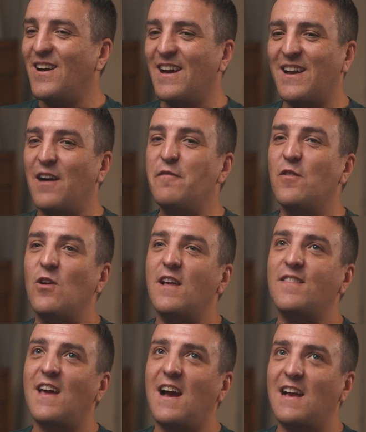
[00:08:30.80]
like I feel
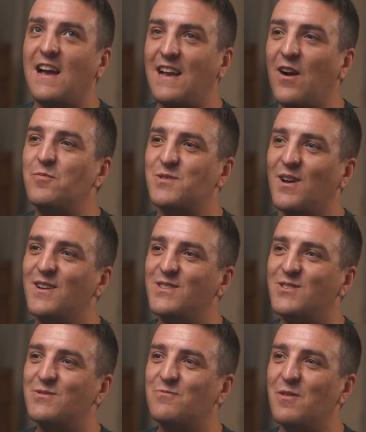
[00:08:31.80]
like that helps
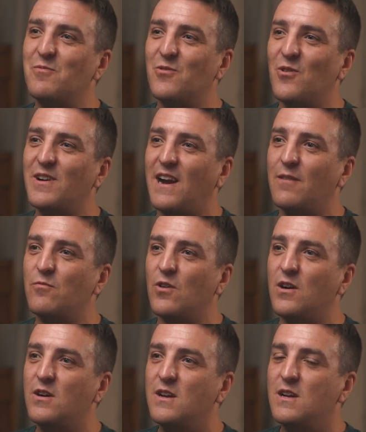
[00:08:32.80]
us when we're on
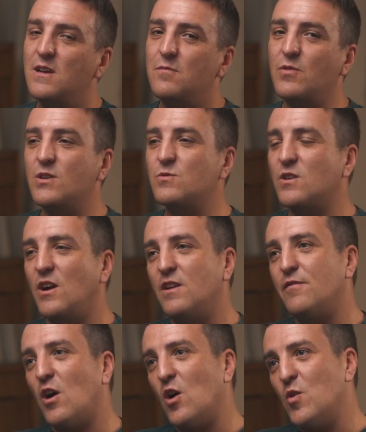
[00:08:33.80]
camera, because we're
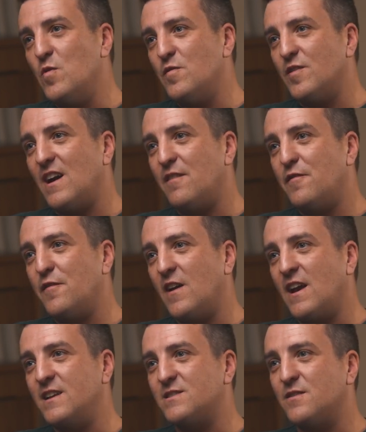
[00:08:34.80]
kind of over that
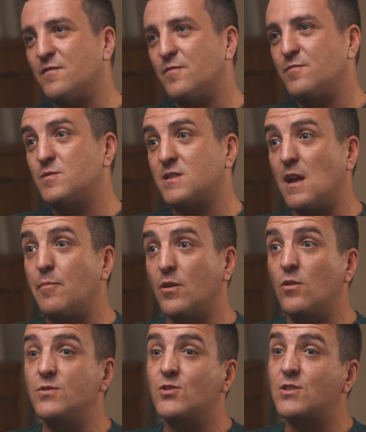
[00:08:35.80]
phase of
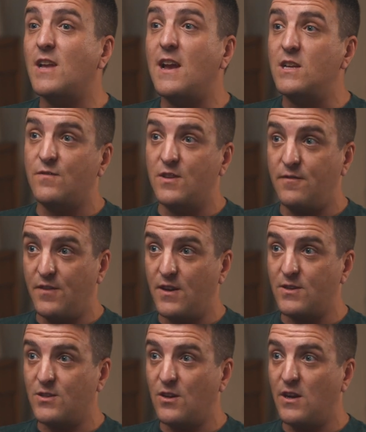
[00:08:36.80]
stepping on stage for the
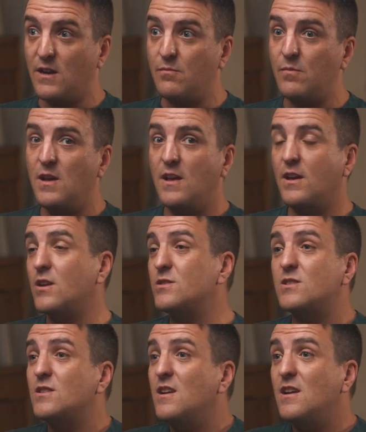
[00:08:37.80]
first time.
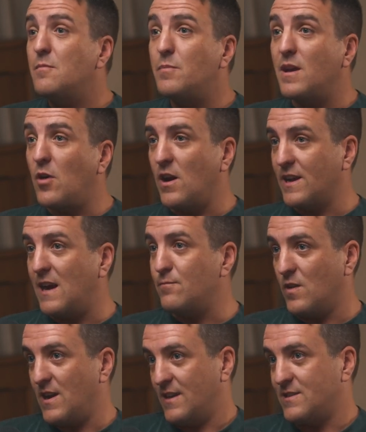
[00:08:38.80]
Because being behind
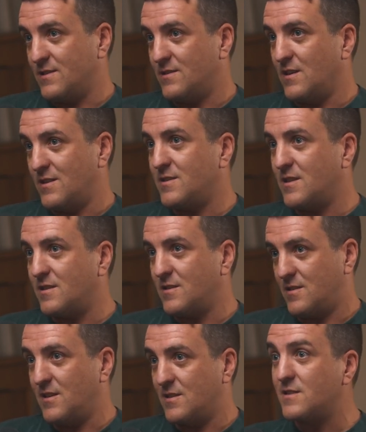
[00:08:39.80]
camera is
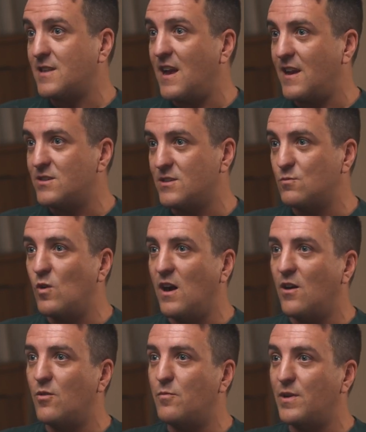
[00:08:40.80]
it's a stage as
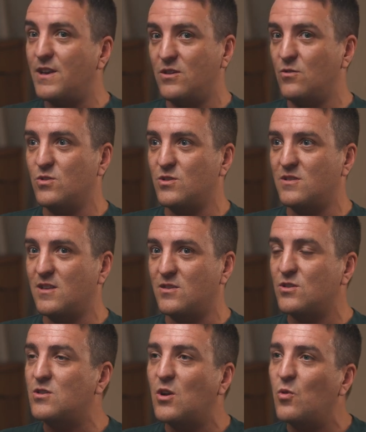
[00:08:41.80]
well, but
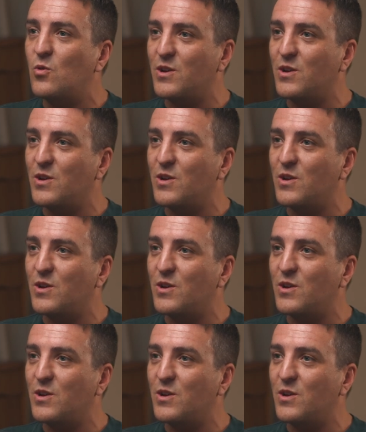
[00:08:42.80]
there's just no